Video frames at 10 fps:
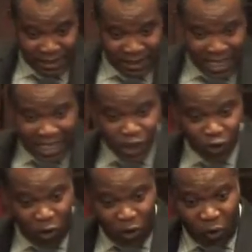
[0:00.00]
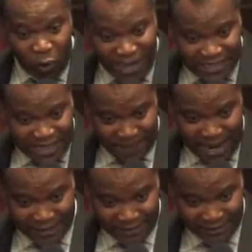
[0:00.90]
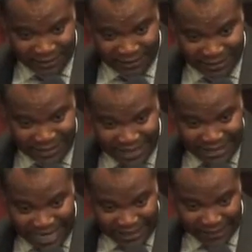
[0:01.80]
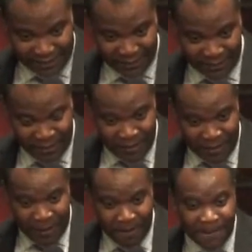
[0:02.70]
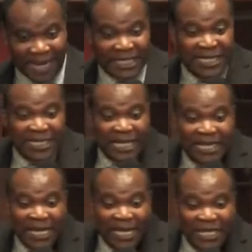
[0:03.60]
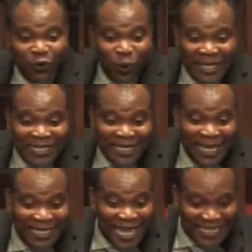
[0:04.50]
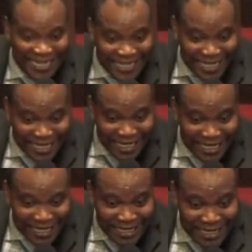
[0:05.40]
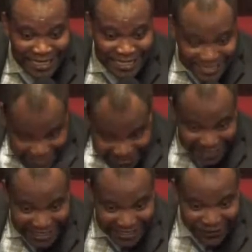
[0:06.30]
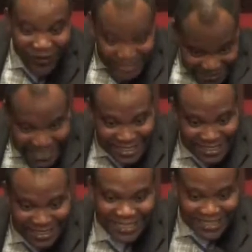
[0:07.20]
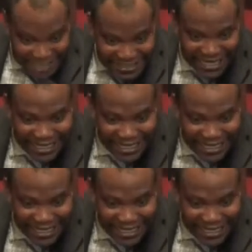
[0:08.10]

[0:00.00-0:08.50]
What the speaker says: there is no wiser man than Daniel. But Satan is wiser than Daniel. Satan. God said Satan